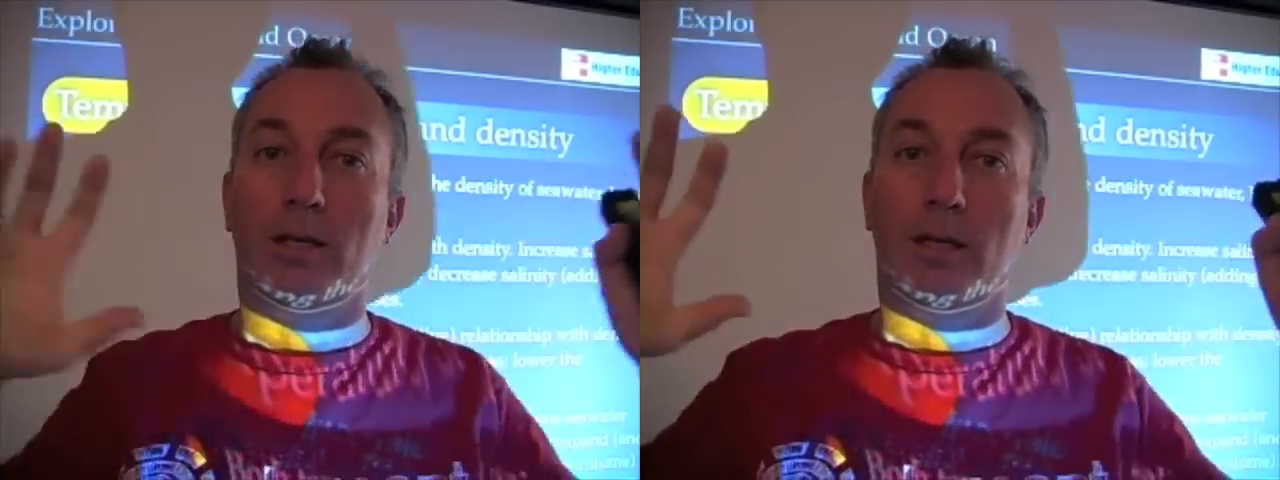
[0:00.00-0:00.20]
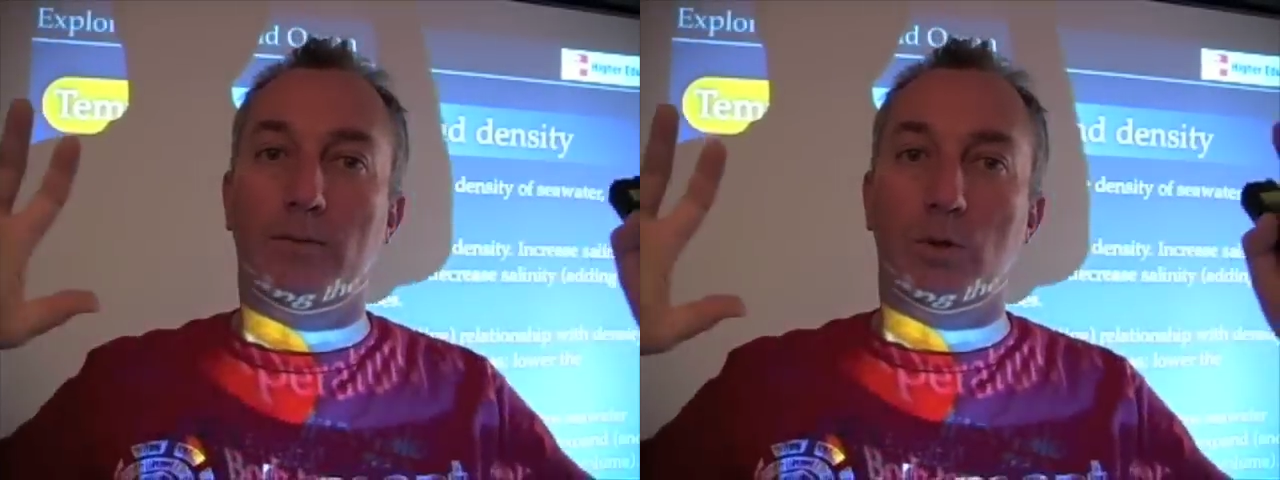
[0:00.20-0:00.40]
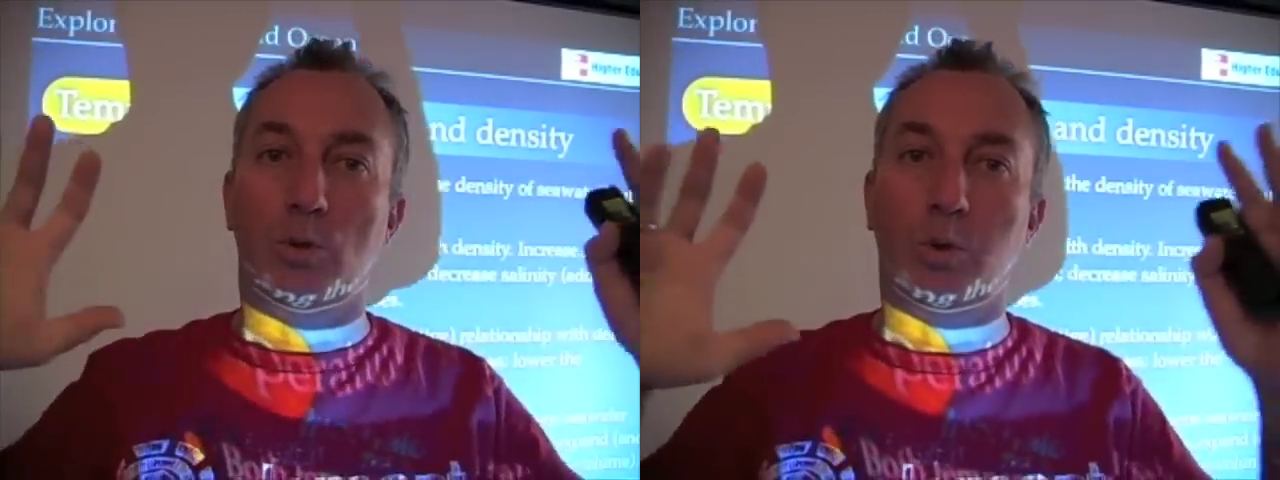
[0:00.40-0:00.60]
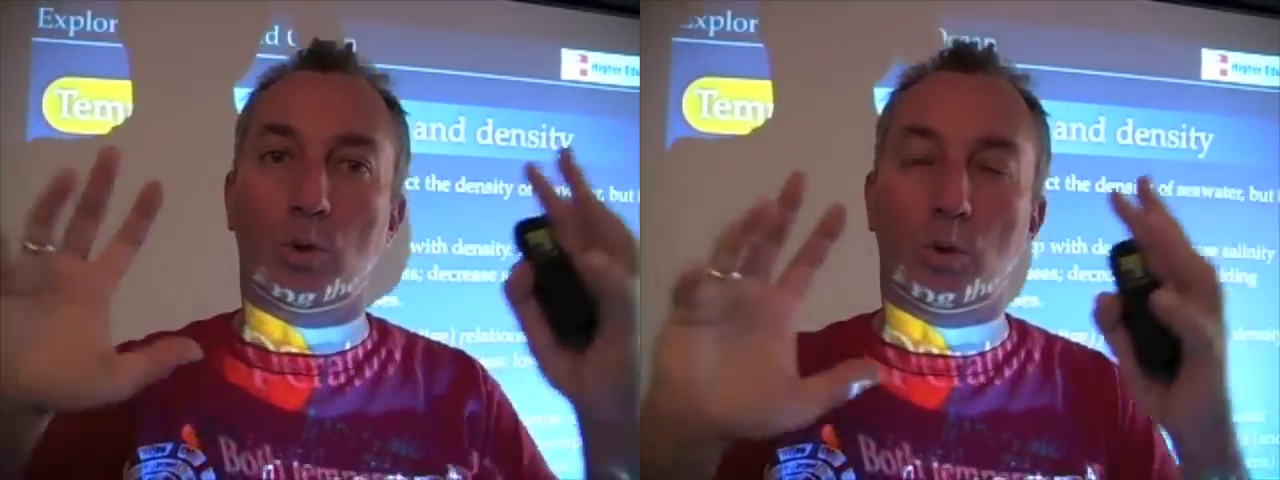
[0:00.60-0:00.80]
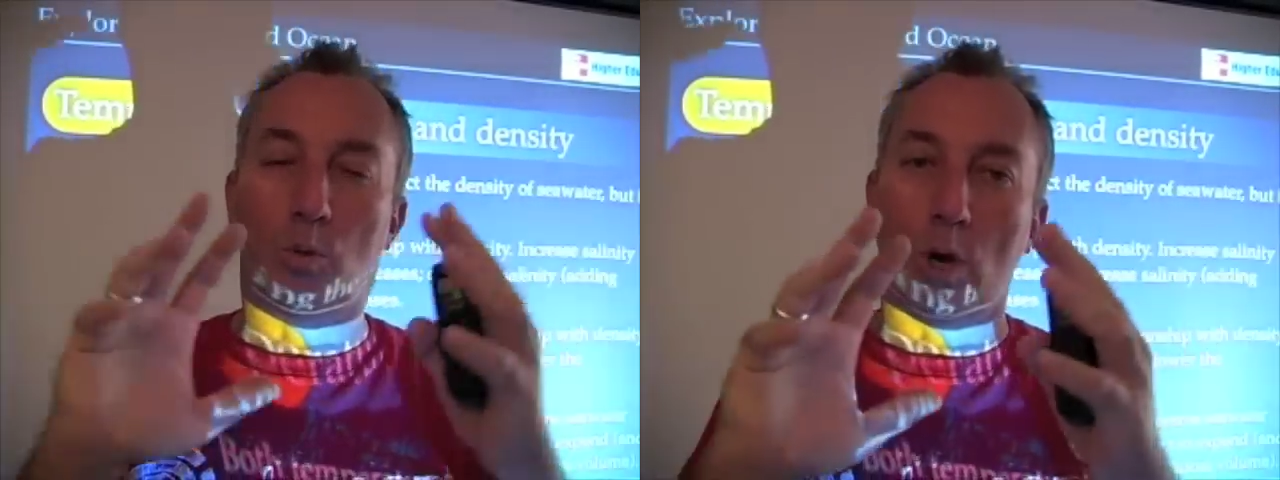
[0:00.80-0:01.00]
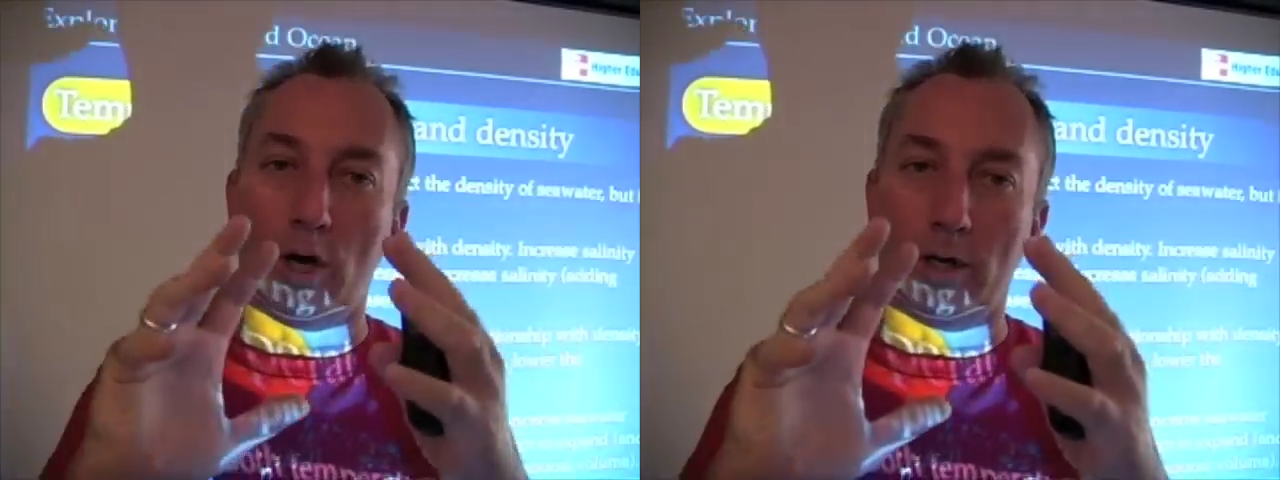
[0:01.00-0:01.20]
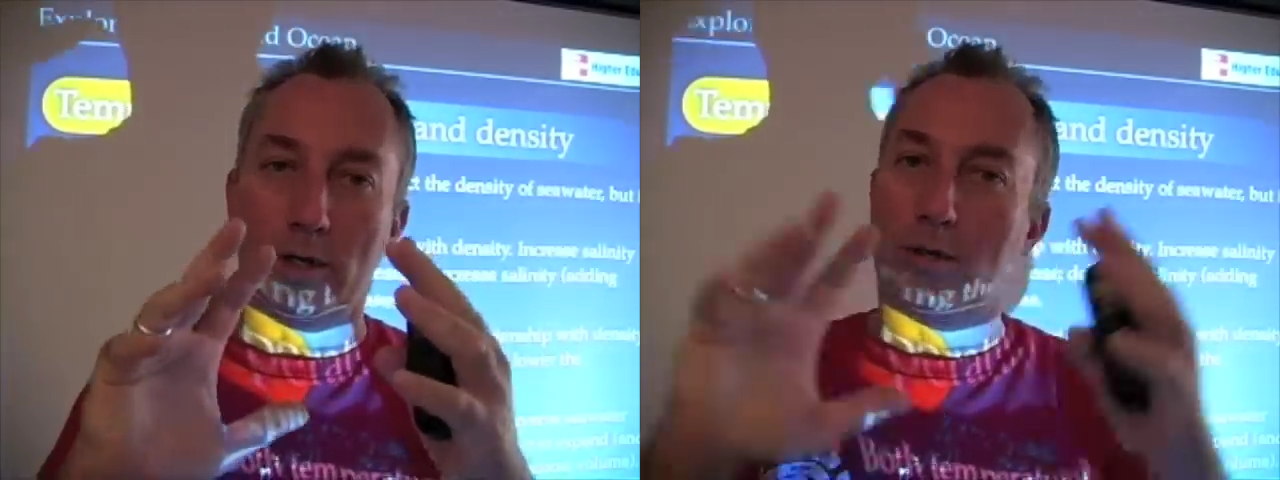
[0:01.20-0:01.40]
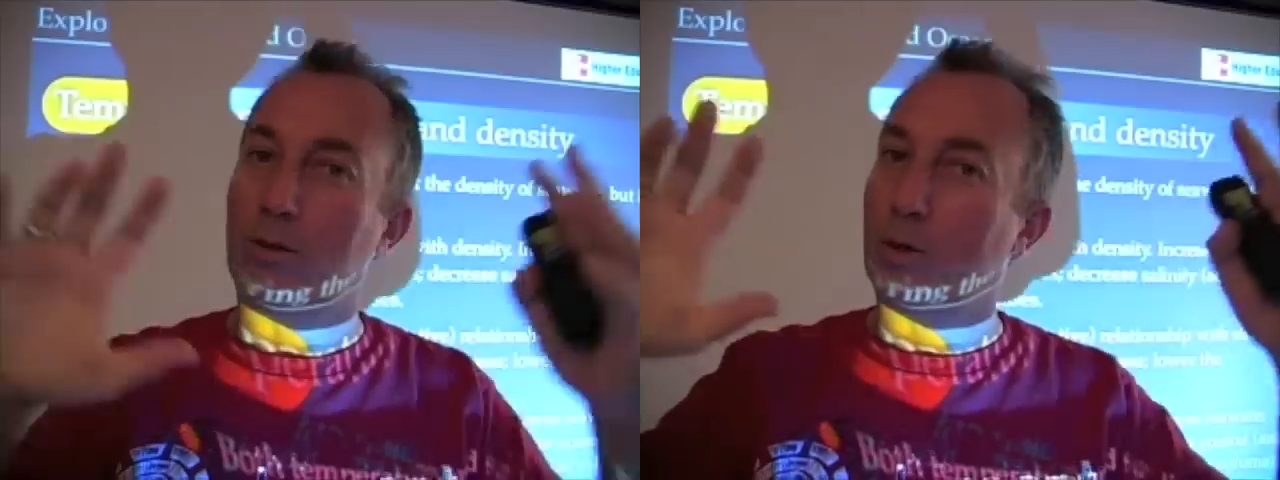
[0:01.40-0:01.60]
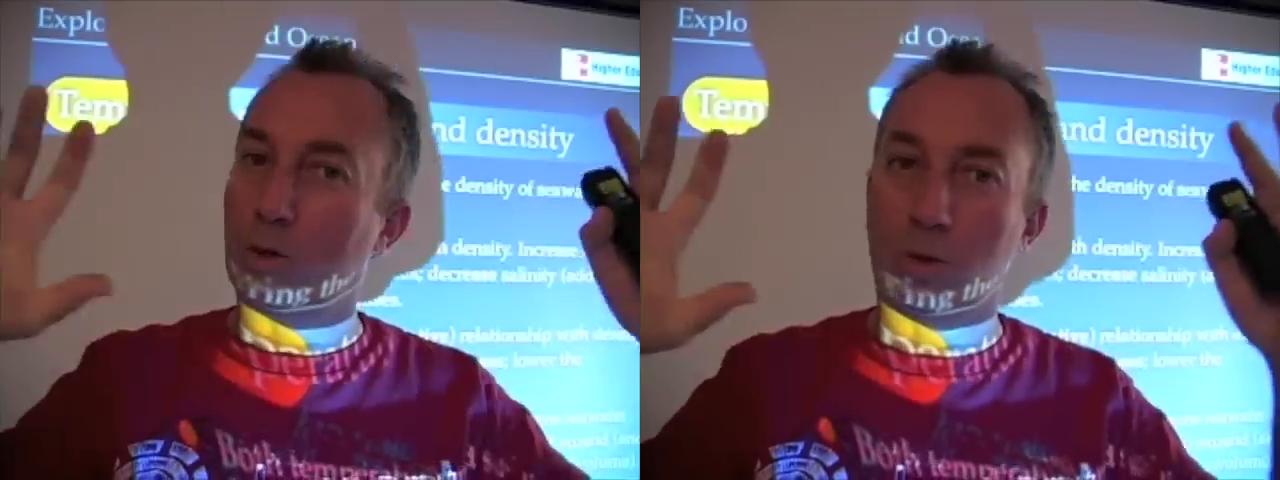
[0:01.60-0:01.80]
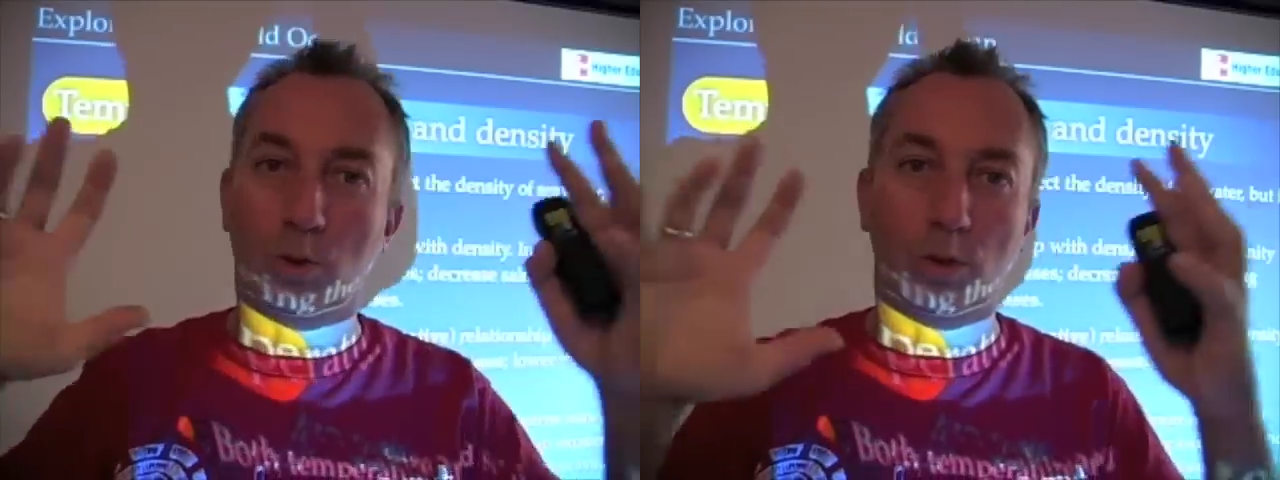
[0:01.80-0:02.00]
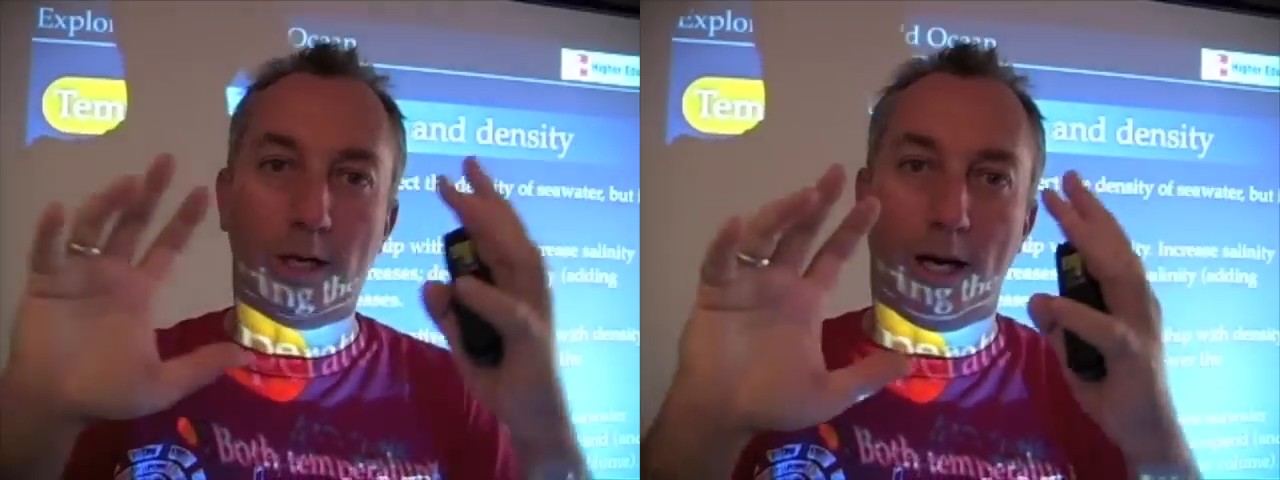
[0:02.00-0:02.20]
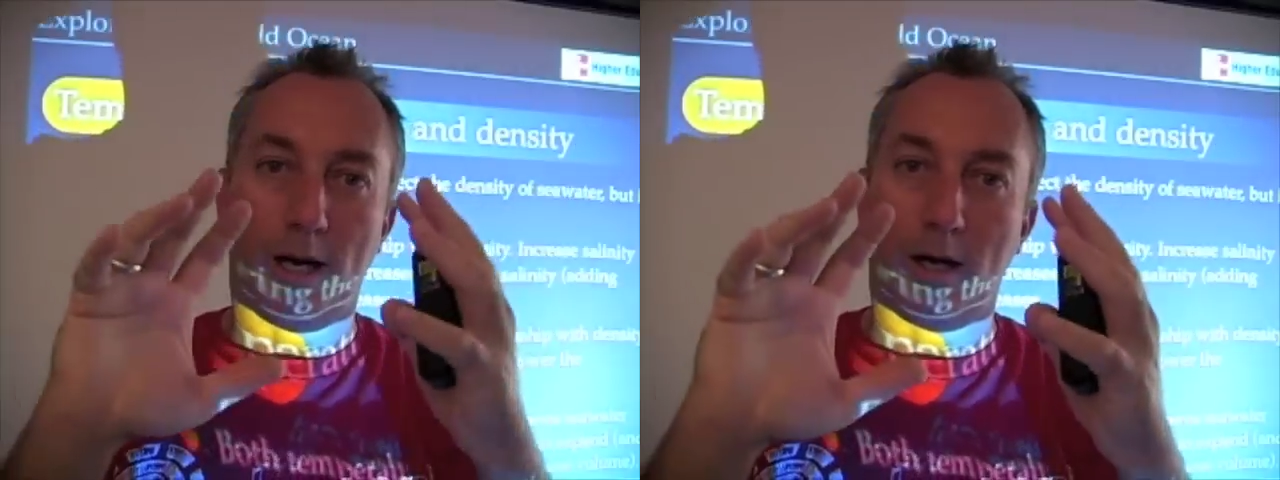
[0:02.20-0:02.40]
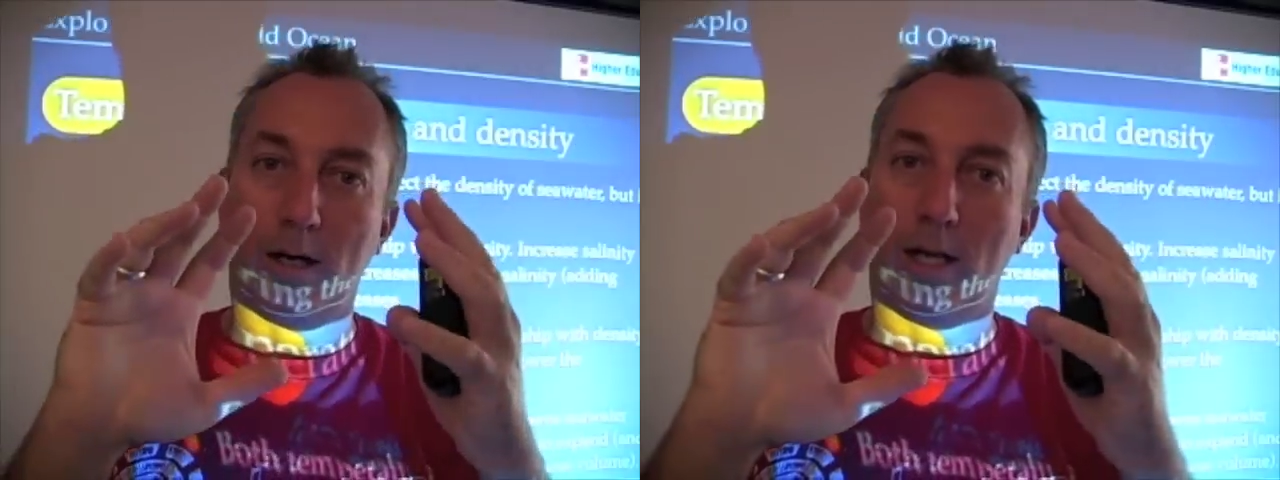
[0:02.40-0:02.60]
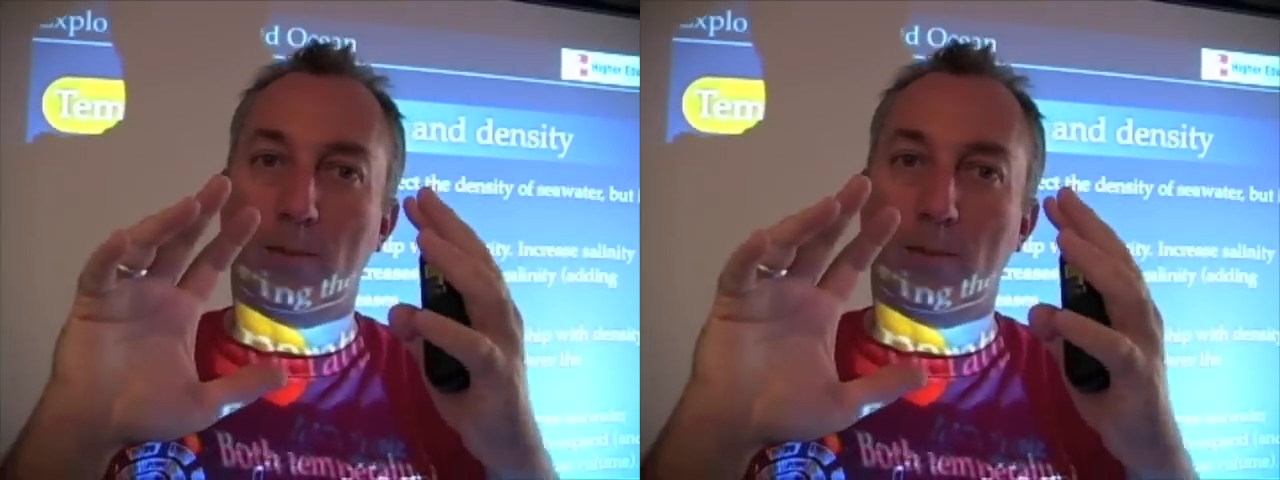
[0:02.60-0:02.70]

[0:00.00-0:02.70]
If you cool water or cool air,